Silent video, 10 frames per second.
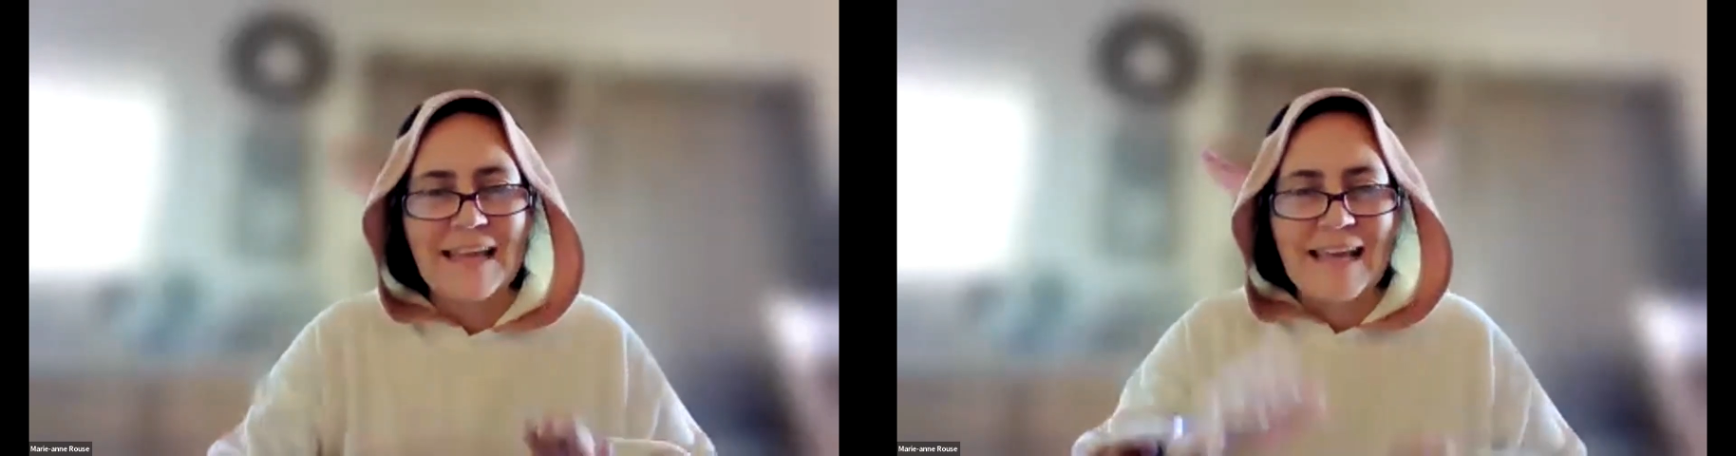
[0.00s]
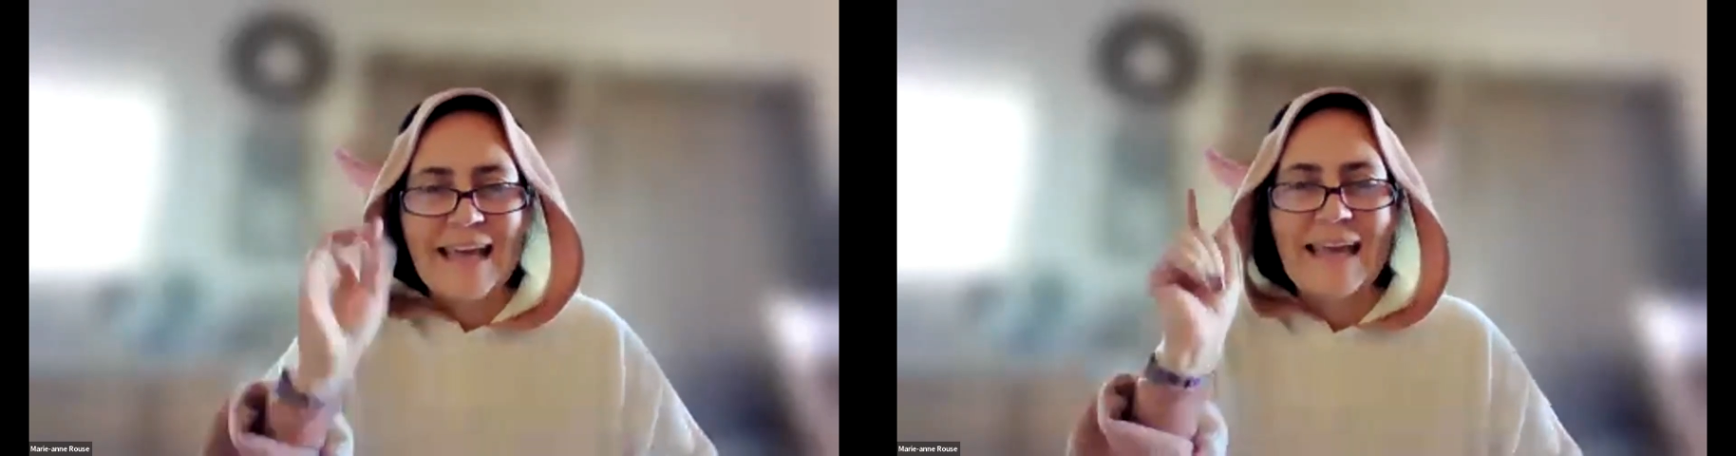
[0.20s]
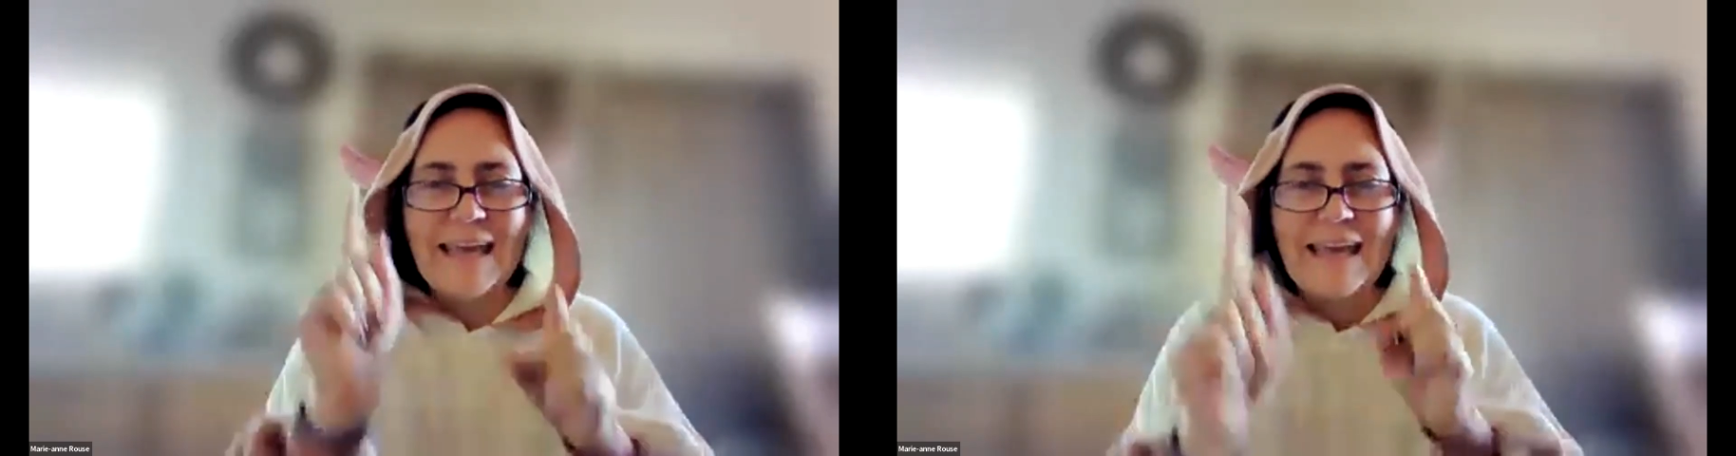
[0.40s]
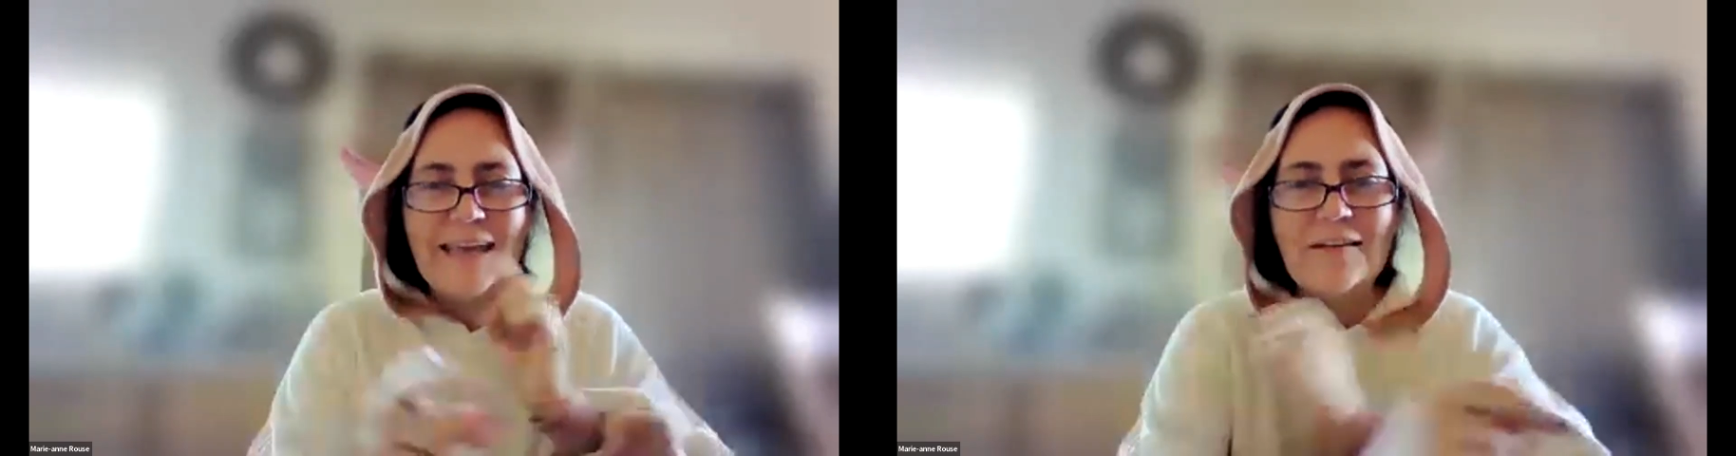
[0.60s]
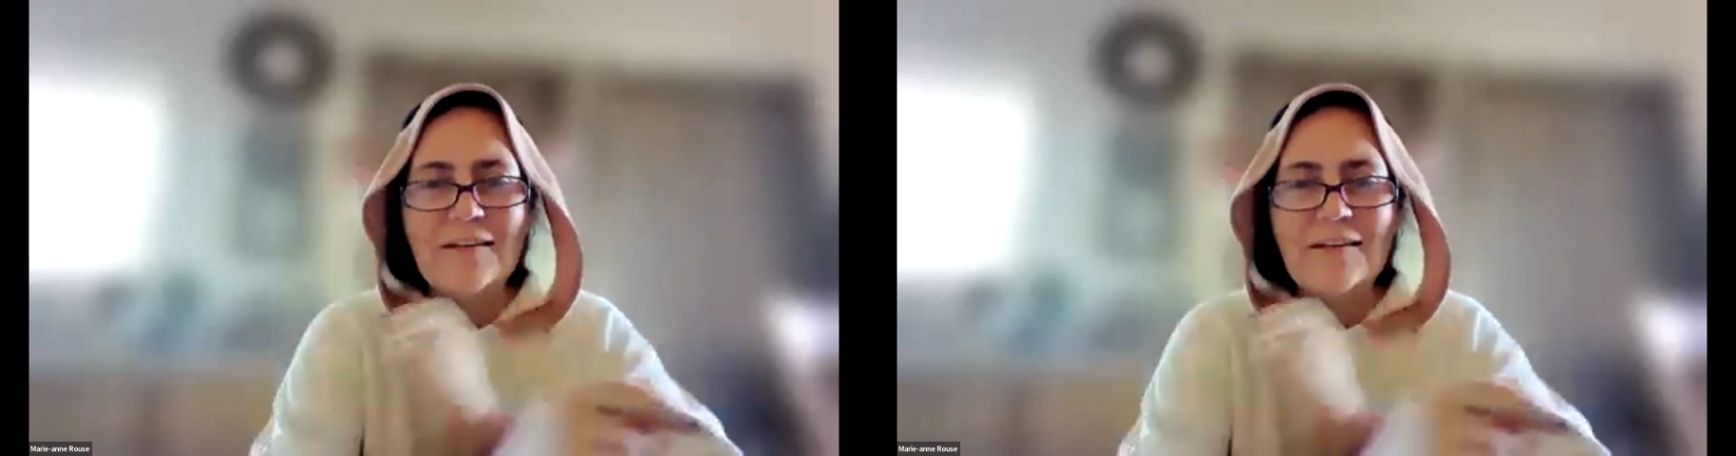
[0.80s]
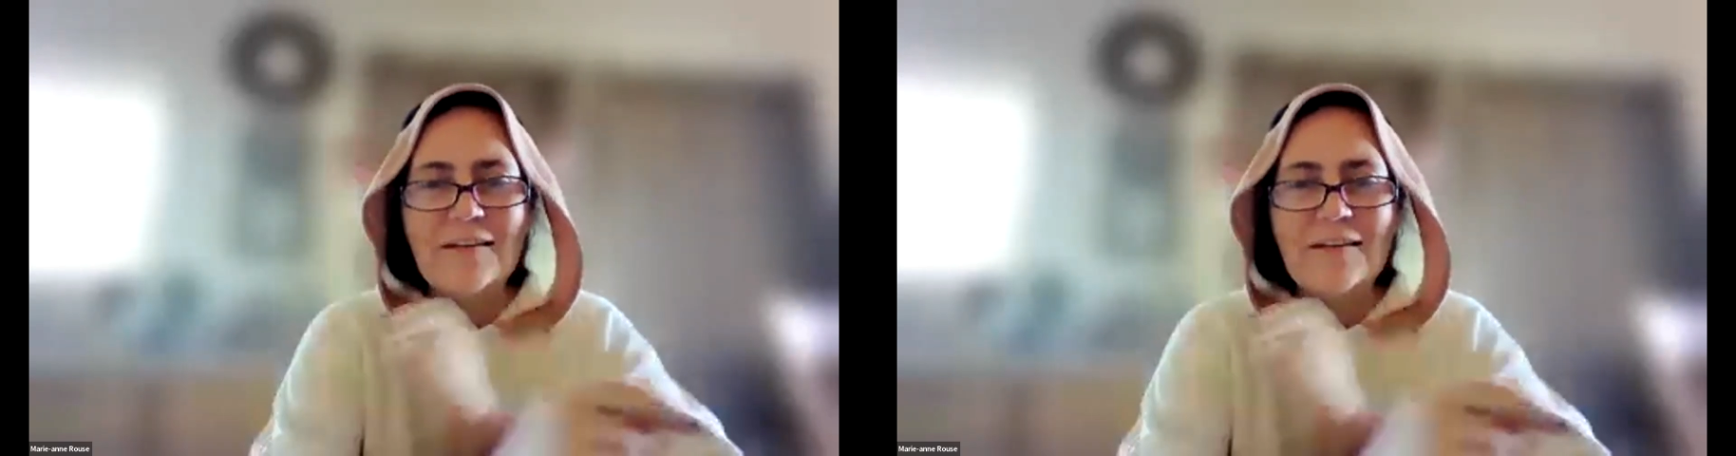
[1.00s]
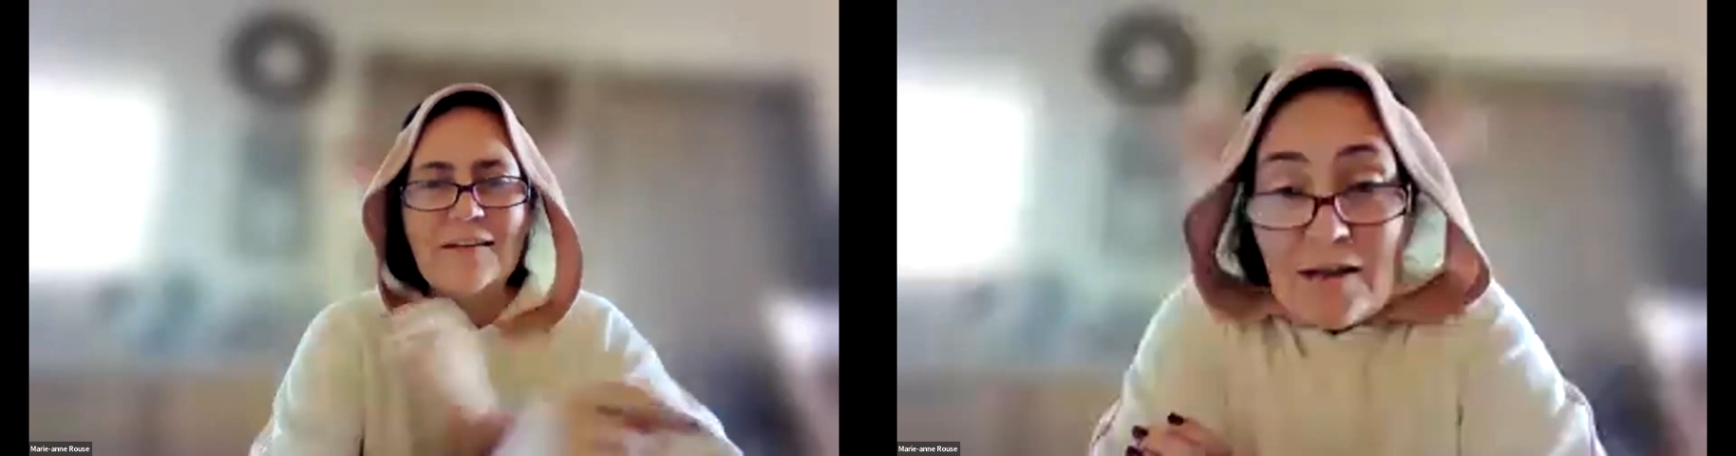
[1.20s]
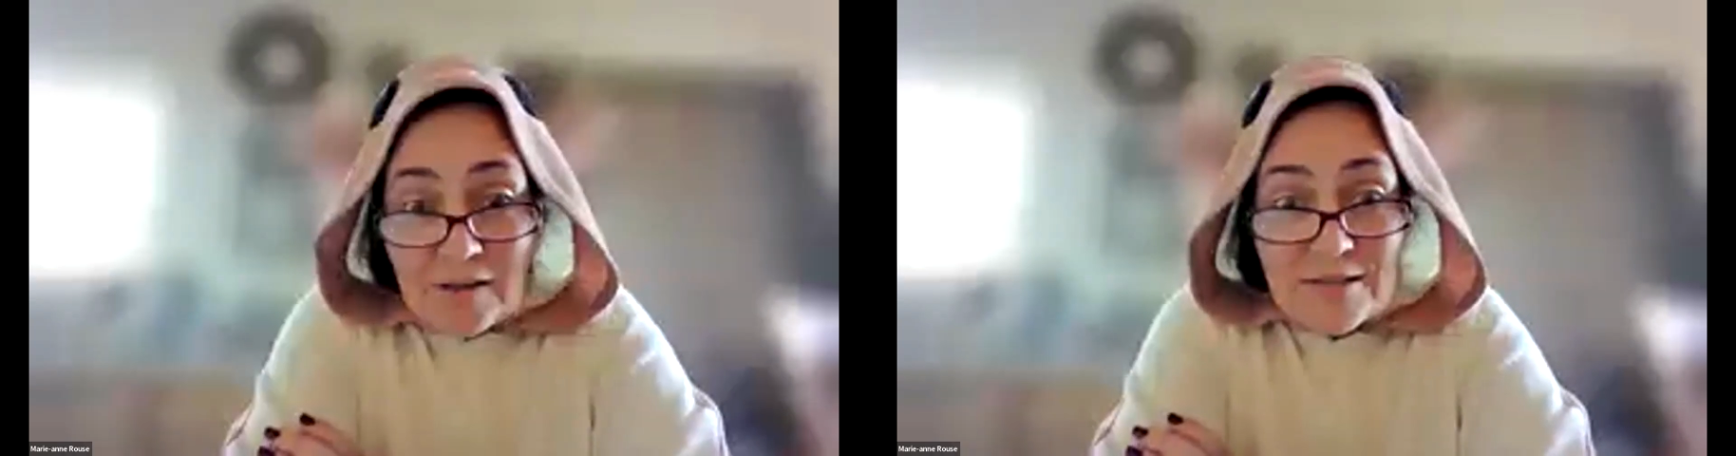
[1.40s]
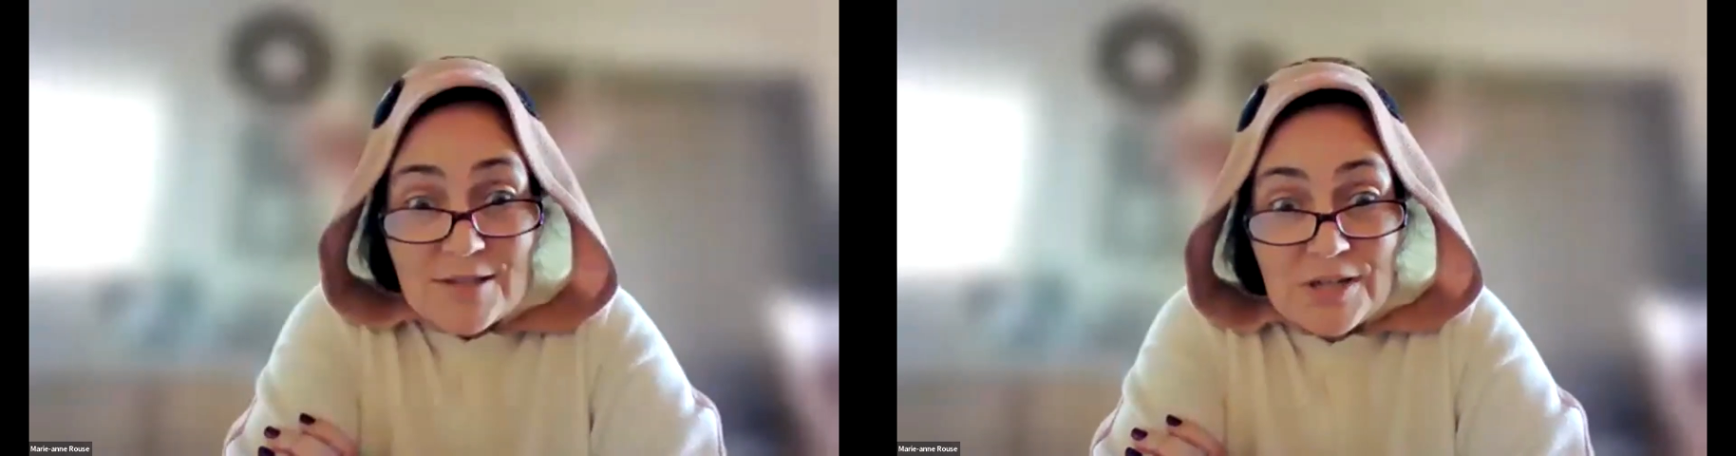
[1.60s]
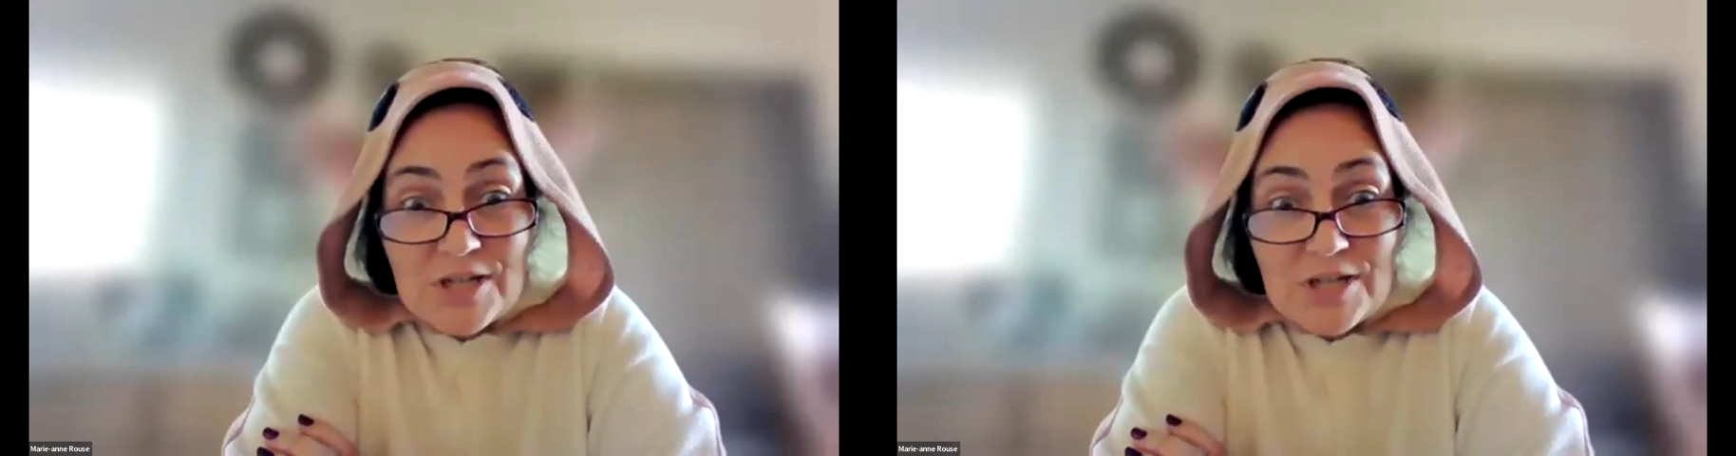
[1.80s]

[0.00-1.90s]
Hey, good morning. I've got a story